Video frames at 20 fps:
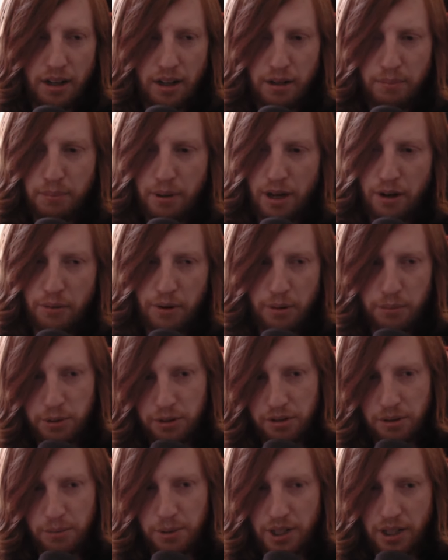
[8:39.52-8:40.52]
play around with
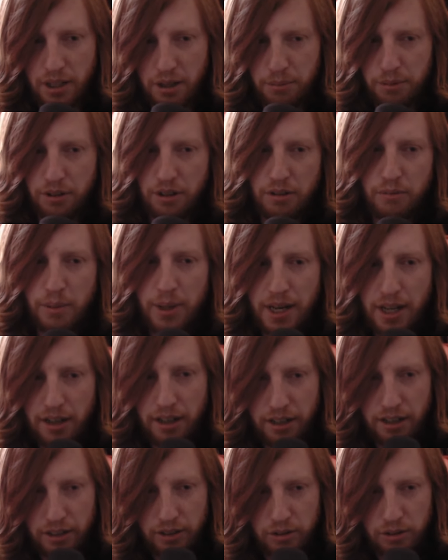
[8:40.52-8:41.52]
some of the clips that I've been
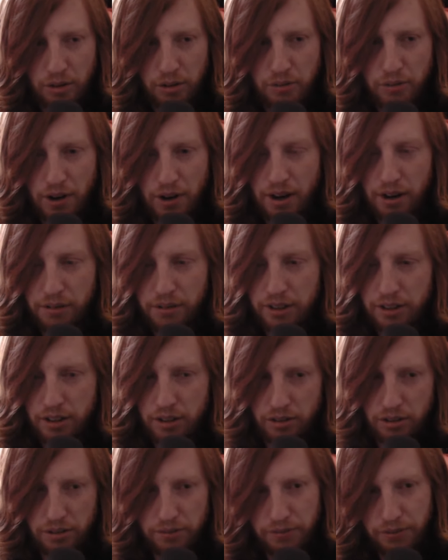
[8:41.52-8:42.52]
editing so far in
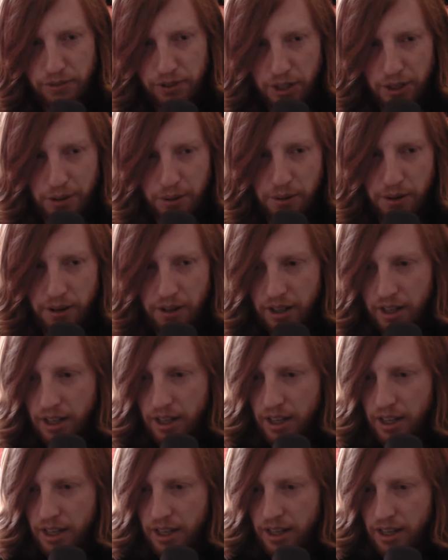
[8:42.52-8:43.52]
this video,
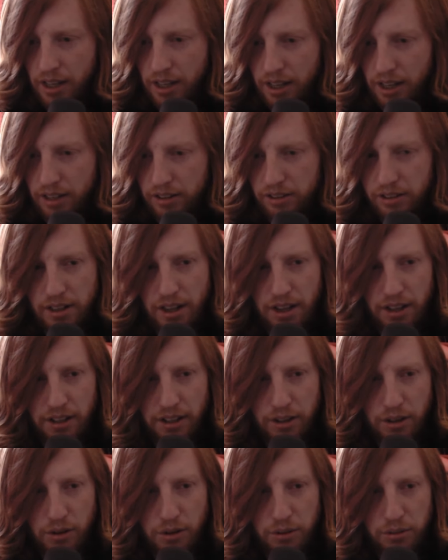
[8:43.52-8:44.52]
and see how that
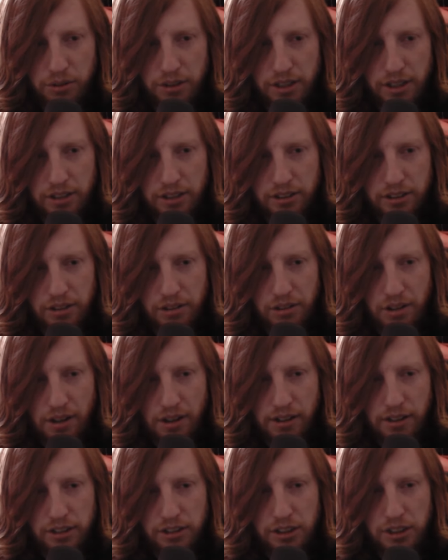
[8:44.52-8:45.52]
goes, and then just
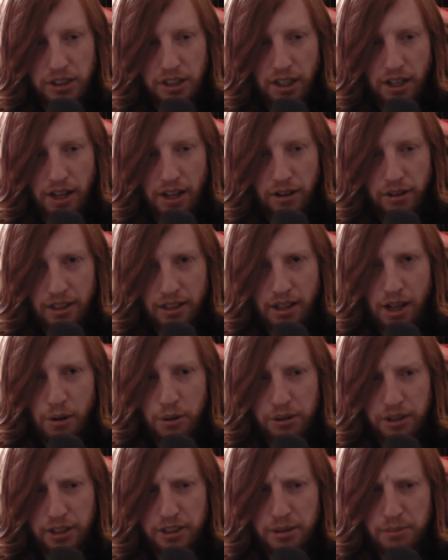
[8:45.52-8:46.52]
kind of chill out. I
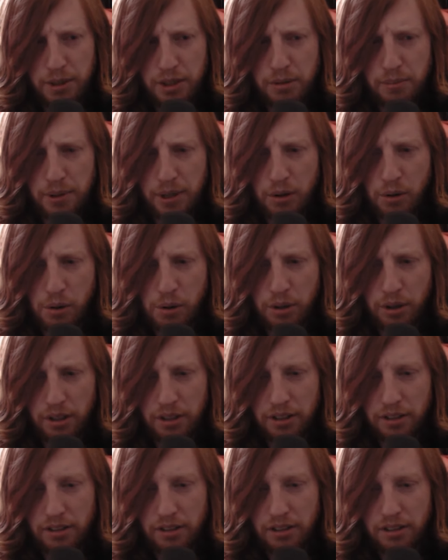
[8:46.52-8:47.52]
was actually meant to be in
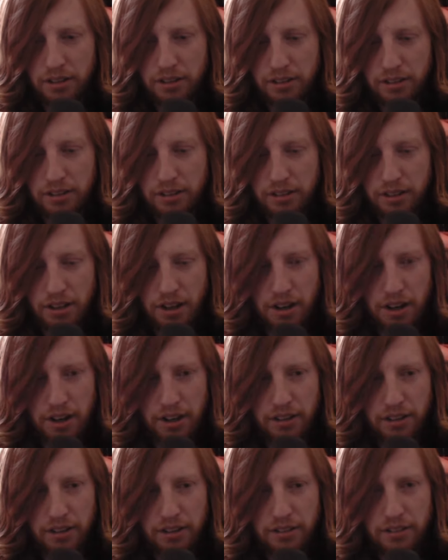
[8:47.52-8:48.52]
Auckland tonight,
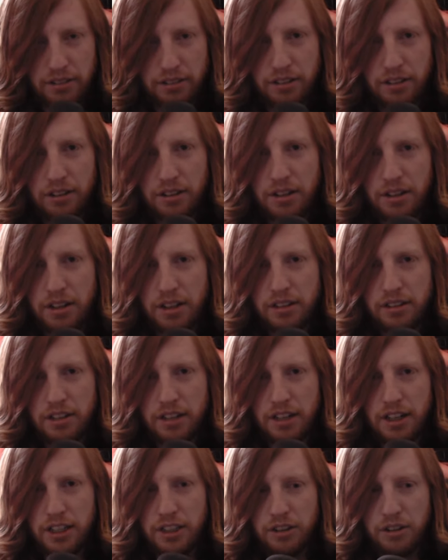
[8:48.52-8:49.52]
seeing
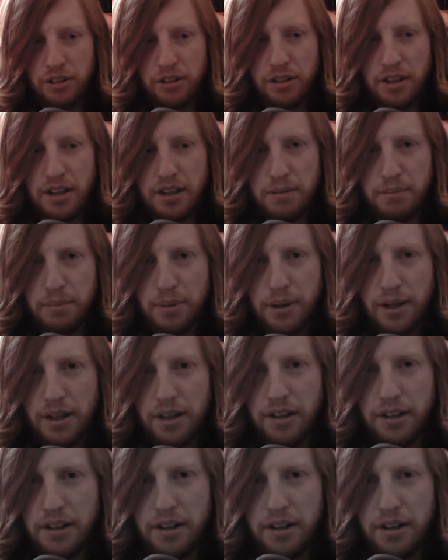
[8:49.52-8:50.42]
Tenacious D, but